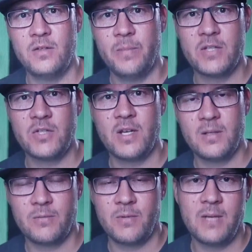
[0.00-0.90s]
you measure
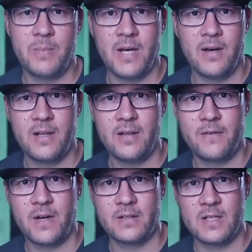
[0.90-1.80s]
right behind the
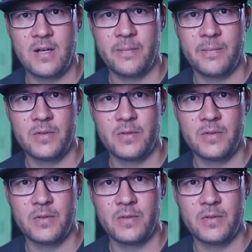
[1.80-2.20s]
front arm,